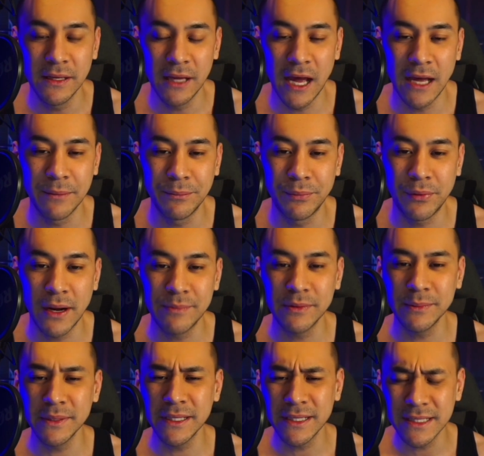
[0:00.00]
I'm
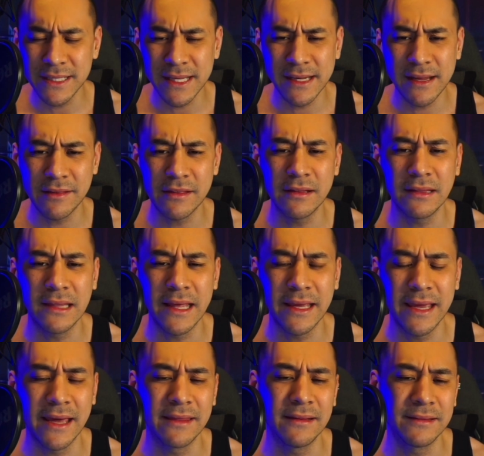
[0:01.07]
probably going to send out
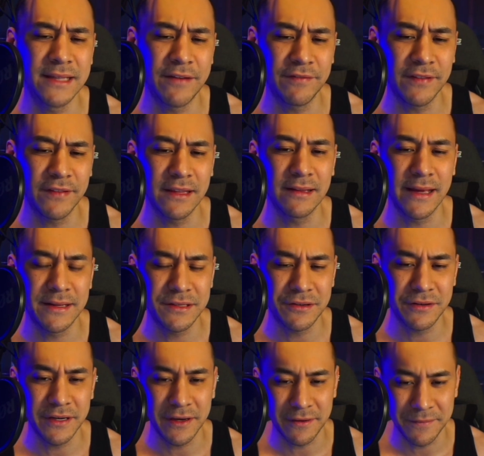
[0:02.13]
definitely the
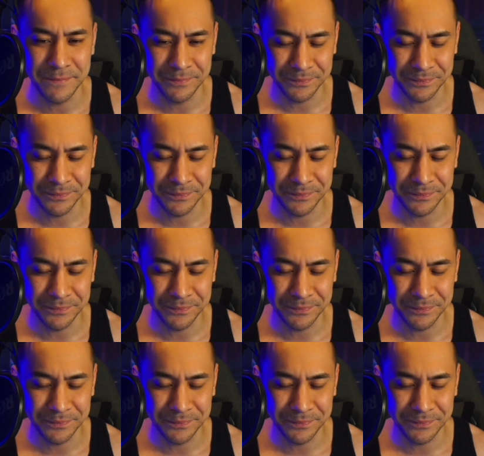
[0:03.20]
Lantern here.